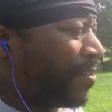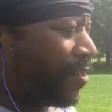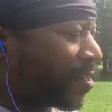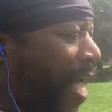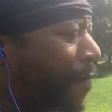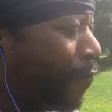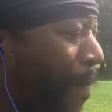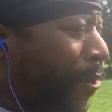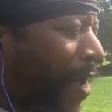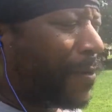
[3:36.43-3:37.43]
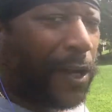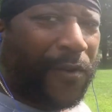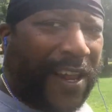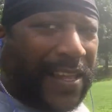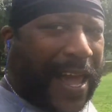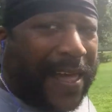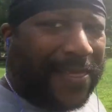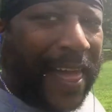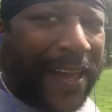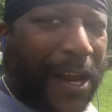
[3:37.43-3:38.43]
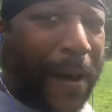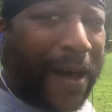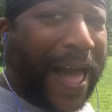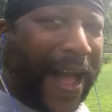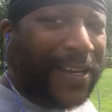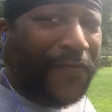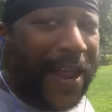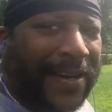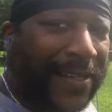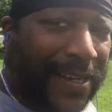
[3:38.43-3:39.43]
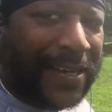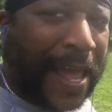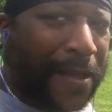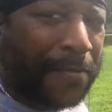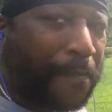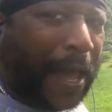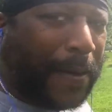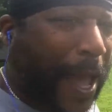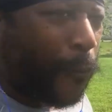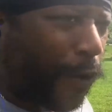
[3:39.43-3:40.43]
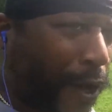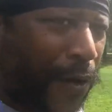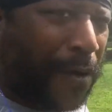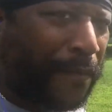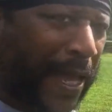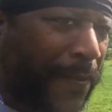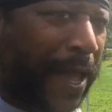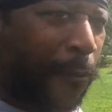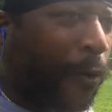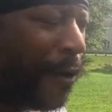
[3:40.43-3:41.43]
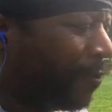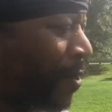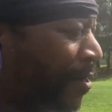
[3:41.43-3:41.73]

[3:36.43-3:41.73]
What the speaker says: Just haven't went public with it yet. Thinking about activating it today. Maybe I will, maybe I won't.